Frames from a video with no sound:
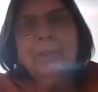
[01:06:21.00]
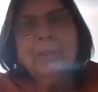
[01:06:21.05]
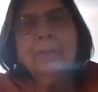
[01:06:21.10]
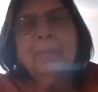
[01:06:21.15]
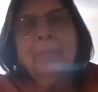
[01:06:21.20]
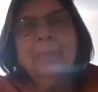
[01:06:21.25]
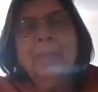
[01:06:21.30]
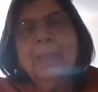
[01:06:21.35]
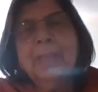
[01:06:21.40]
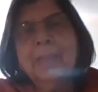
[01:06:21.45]
It's
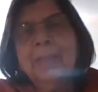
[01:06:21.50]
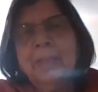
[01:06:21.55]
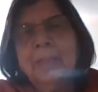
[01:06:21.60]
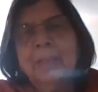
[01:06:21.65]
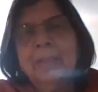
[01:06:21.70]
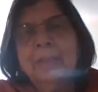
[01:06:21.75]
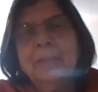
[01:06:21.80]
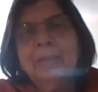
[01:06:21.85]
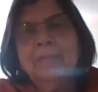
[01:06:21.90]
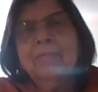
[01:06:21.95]
amazing.
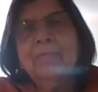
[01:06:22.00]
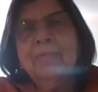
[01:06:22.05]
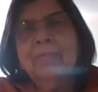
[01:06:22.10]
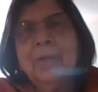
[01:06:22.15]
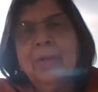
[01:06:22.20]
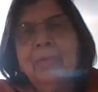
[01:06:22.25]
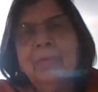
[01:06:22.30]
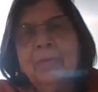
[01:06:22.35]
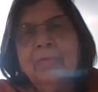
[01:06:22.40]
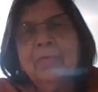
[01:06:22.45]

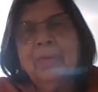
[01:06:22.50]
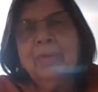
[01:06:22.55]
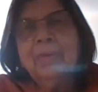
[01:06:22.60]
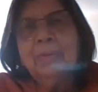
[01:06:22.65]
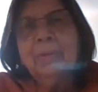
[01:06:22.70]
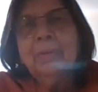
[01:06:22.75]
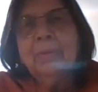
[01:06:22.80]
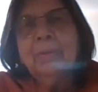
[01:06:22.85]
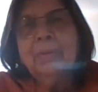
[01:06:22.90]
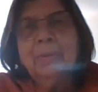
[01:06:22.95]
Very,
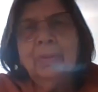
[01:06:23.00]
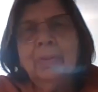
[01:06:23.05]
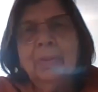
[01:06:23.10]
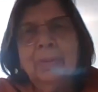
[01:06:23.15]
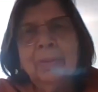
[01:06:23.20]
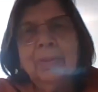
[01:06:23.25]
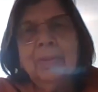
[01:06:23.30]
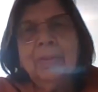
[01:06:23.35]
very good.